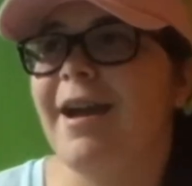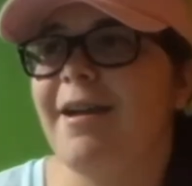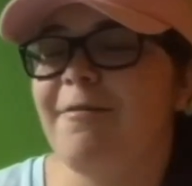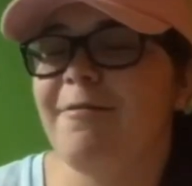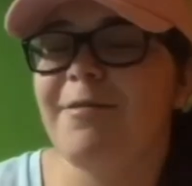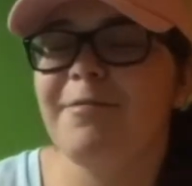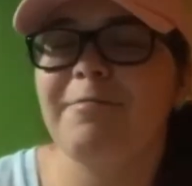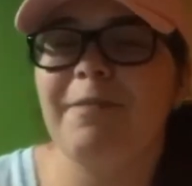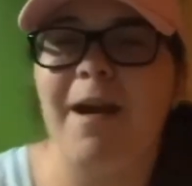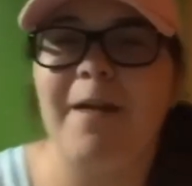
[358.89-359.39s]
I
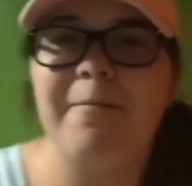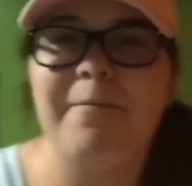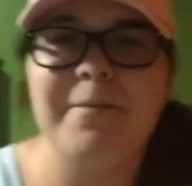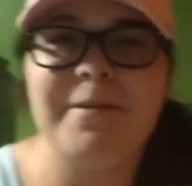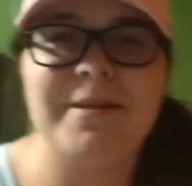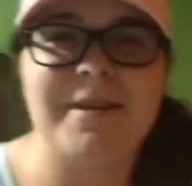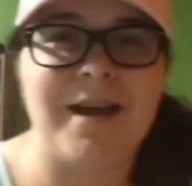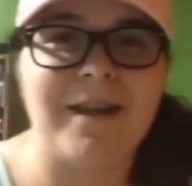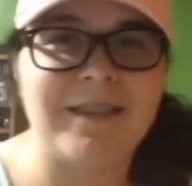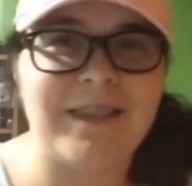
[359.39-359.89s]
would
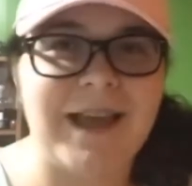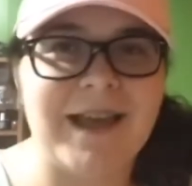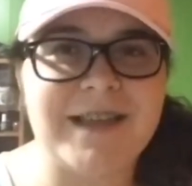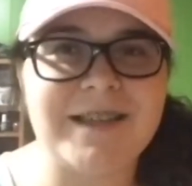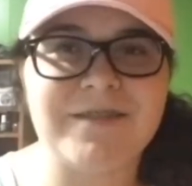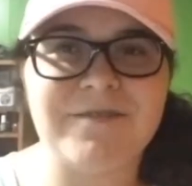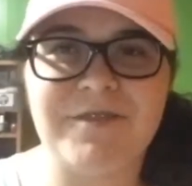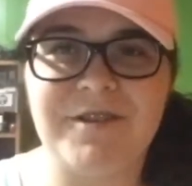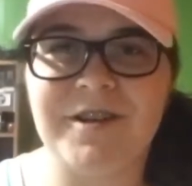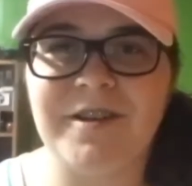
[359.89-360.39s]
probably not
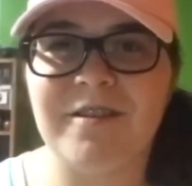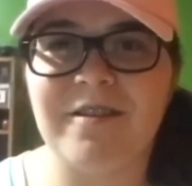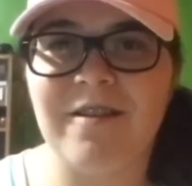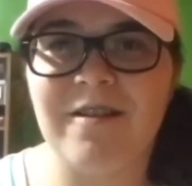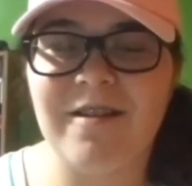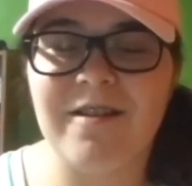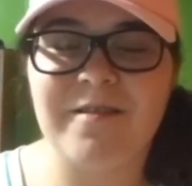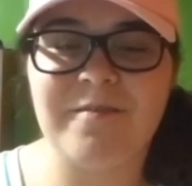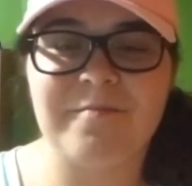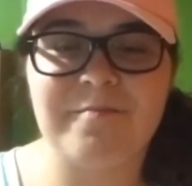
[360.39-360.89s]
last very
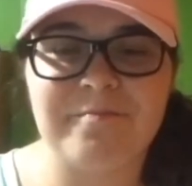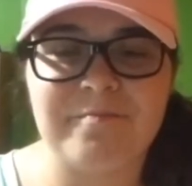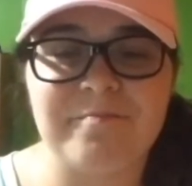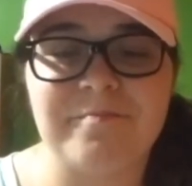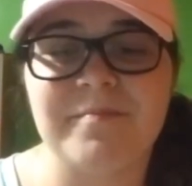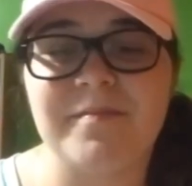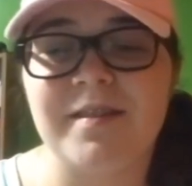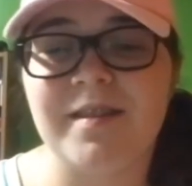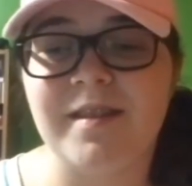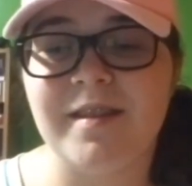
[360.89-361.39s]
long
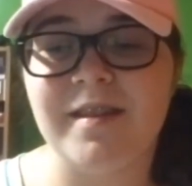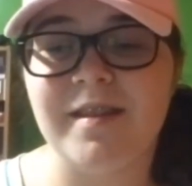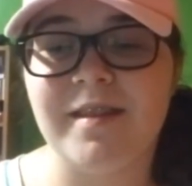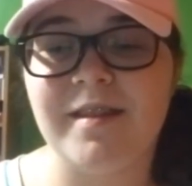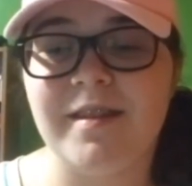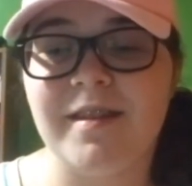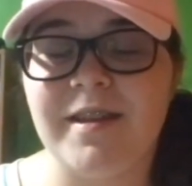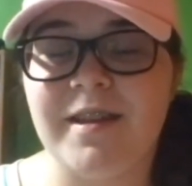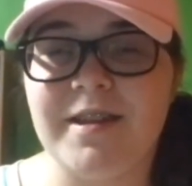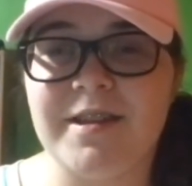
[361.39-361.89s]

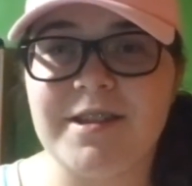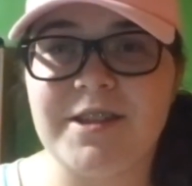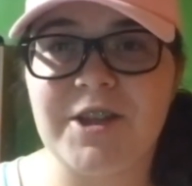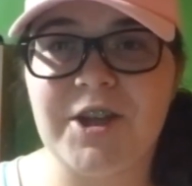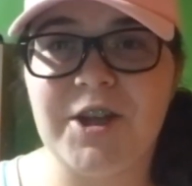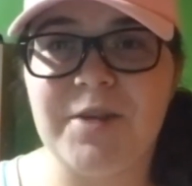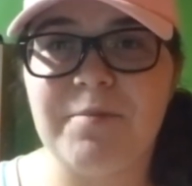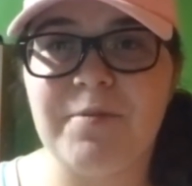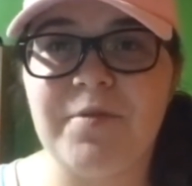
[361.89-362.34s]
in a scary